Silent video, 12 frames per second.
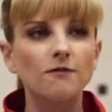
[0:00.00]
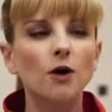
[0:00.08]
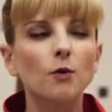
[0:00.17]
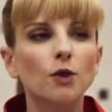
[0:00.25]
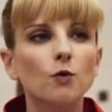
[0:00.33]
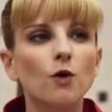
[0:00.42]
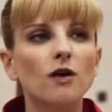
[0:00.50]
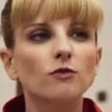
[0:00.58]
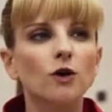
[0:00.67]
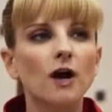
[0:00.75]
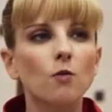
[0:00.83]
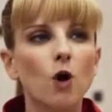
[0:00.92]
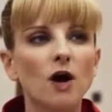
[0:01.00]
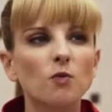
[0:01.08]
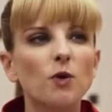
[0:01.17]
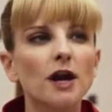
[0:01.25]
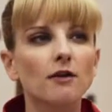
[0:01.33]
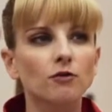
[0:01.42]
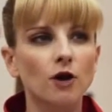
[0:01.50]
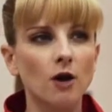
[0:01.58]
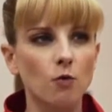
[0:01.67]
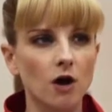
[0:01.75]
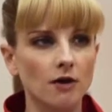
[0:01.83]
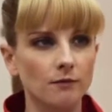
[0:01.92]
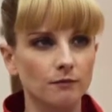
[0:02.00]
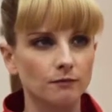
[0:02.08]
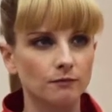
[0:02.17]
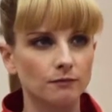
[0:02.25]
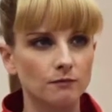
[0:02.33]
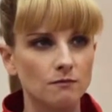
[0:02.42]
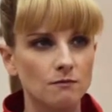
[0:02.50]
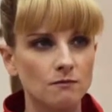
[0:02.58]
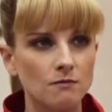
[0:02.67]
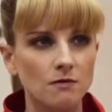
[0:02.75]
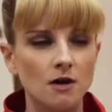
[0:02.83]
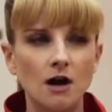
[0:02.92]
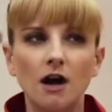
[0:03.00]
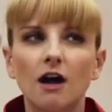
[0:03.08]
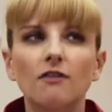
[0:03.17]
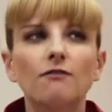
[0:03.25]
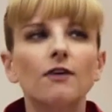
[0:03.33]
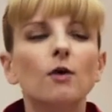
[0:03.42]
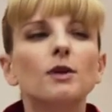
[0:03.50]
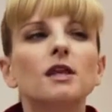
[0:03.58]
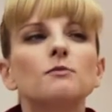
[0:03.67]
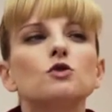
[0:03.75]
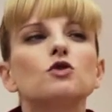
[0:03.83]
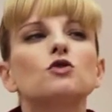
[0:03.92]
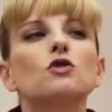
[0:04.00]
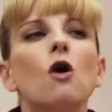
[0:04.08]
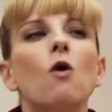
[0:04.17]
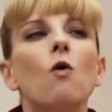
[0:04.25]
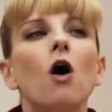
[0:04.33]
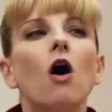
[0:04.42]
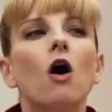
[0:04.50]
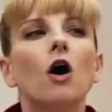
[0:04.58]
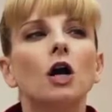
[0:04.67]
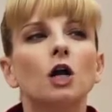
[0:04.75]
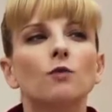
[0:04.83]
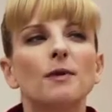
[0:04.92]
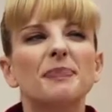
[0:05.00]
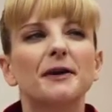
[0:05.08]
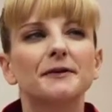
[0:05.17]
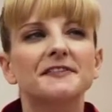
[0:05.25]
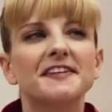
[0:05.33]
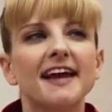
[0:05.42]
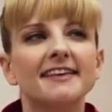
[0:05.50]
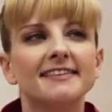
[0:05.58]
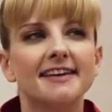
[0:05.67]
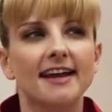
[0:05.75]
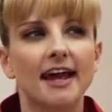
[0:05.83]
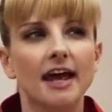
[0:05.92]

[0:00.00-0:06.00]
Fuck with whoever I want, whenever I want. I'll fuck with them so hard, I'll rip their taints in